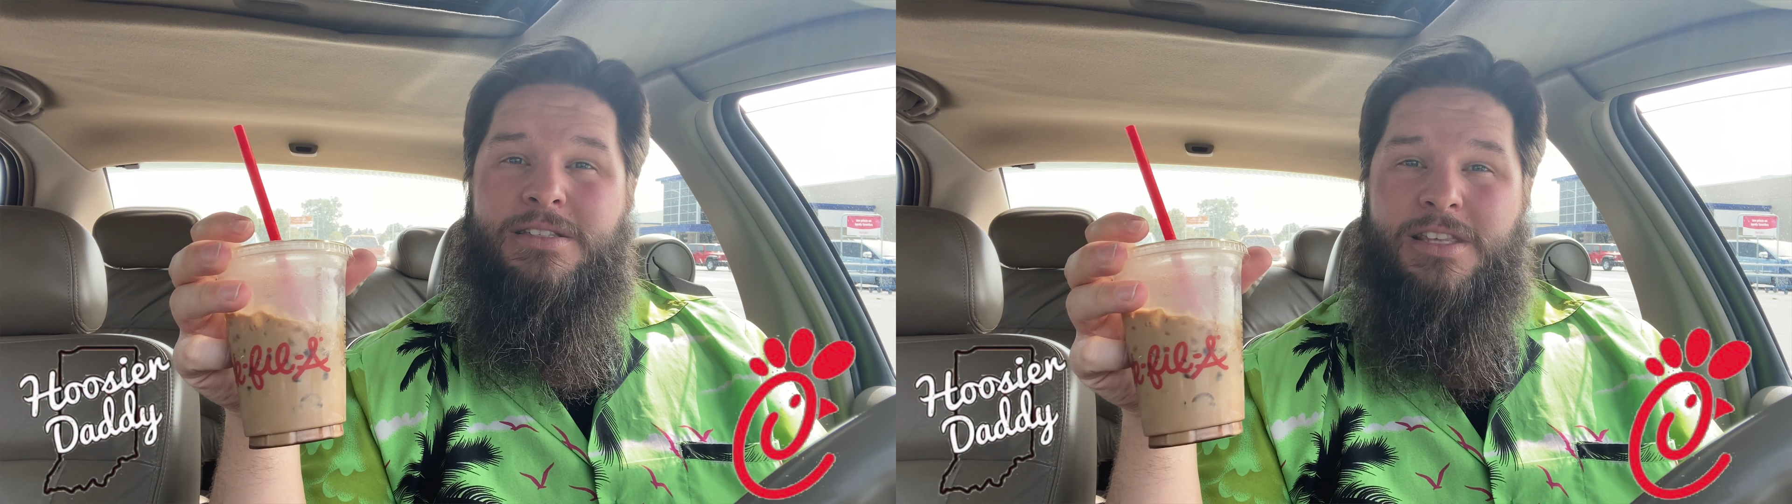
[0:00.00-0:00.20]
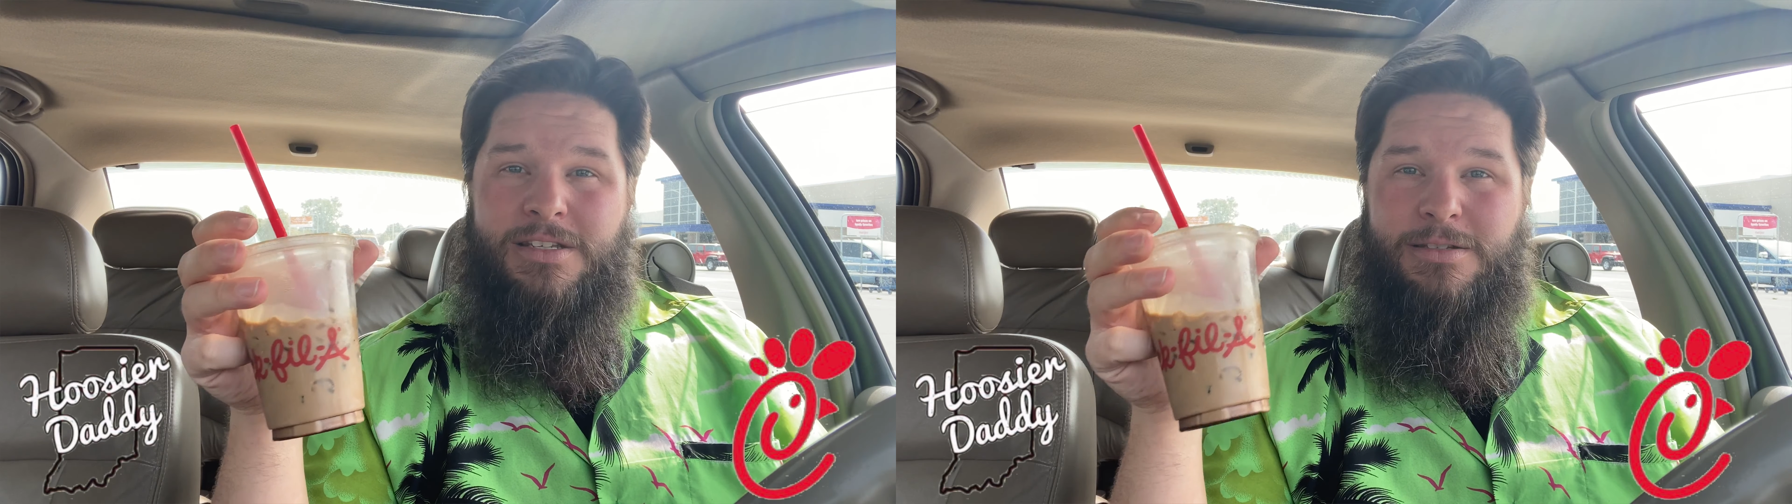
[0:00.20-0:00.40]

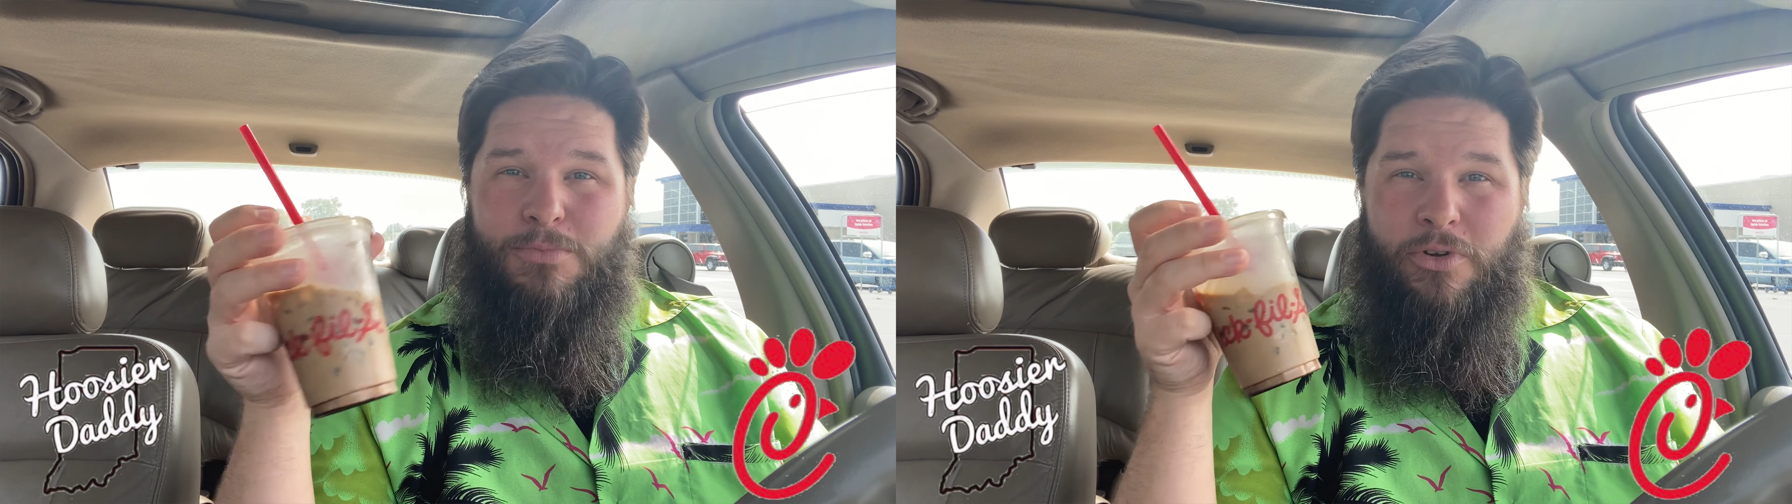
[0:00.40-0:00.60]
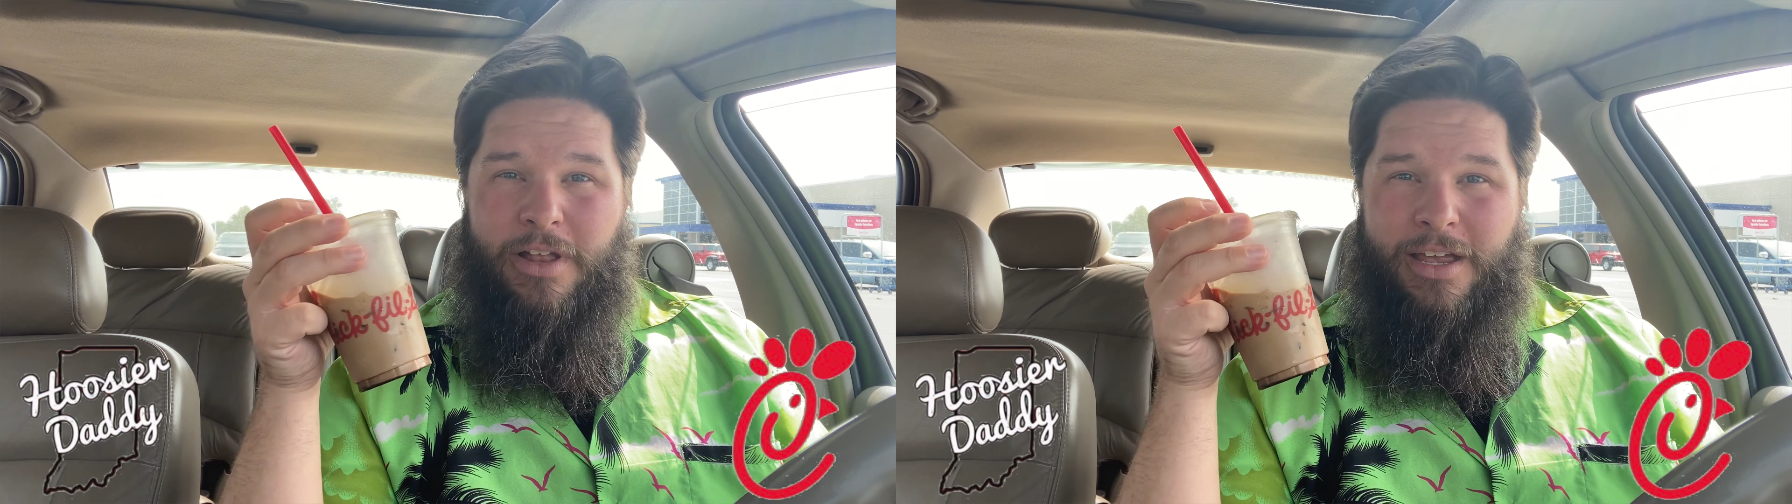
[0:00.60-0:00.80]
This is
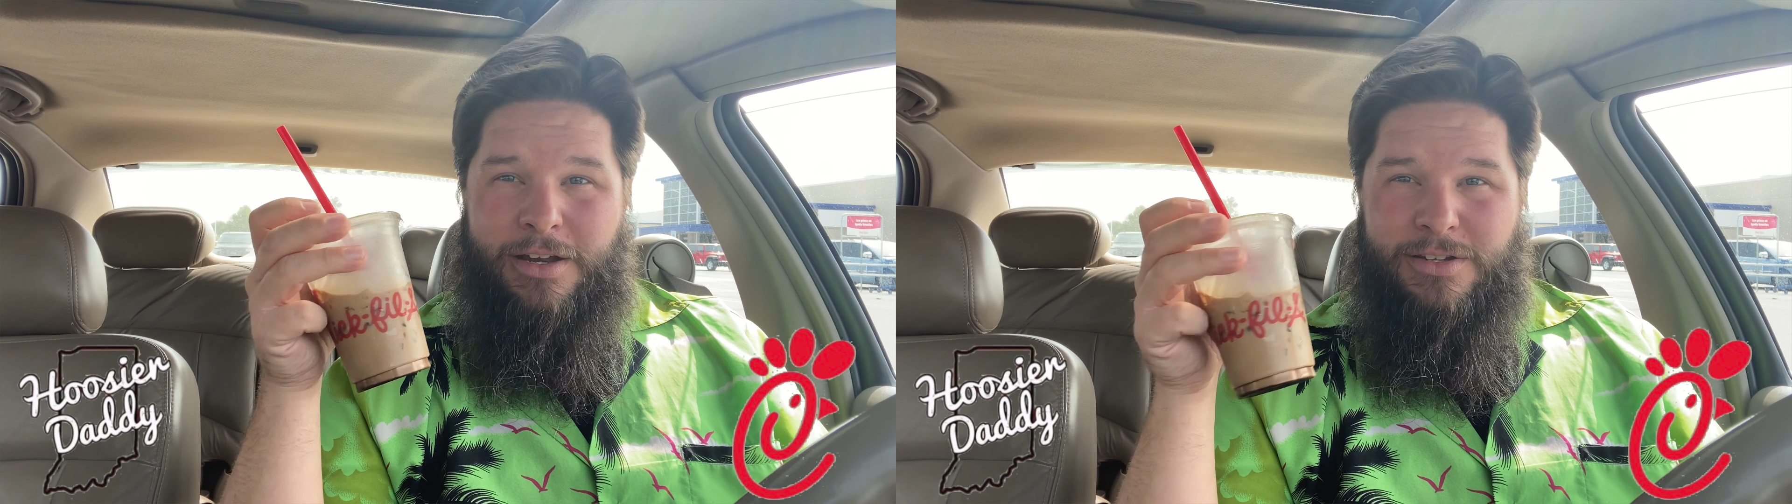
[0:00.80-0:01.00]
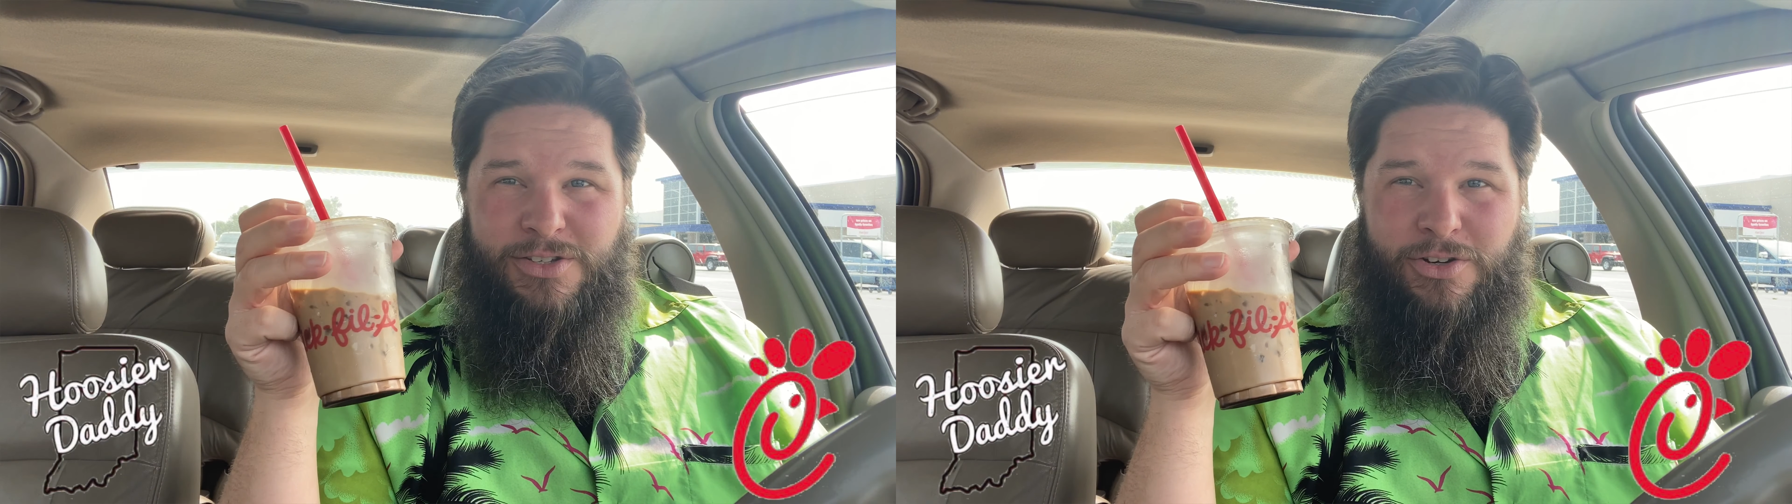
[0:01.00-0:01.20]
more like a
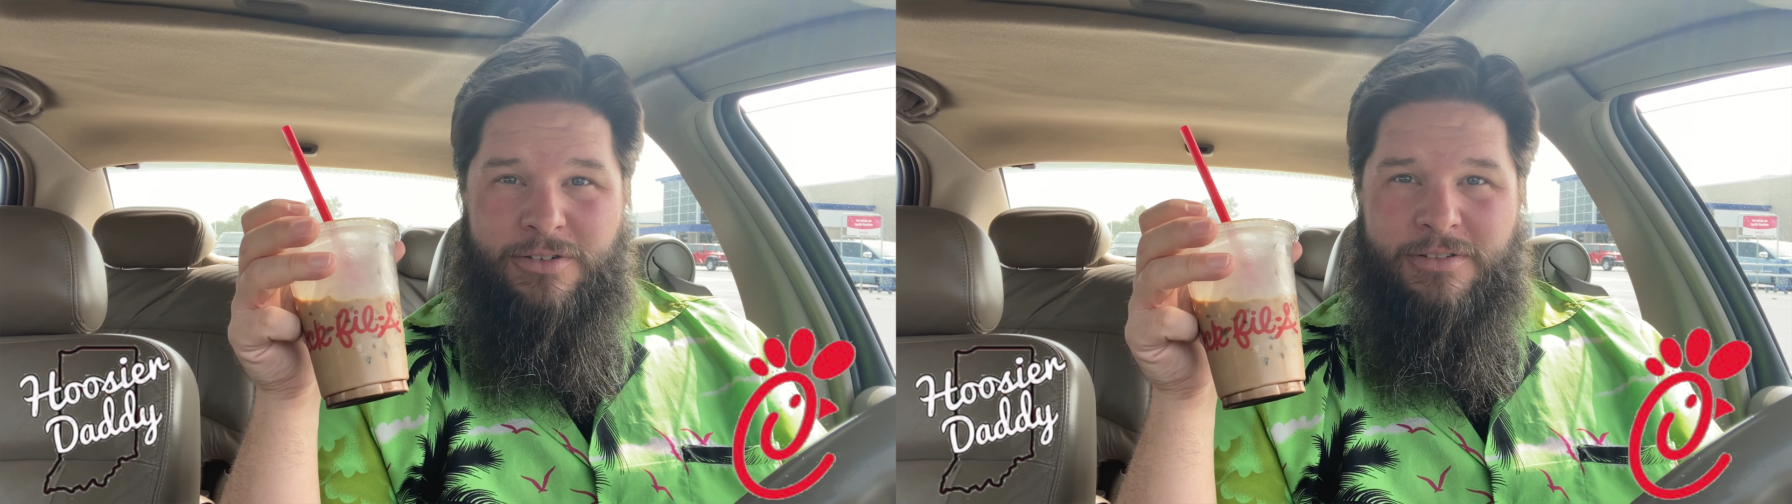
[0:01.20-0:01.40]
dessert.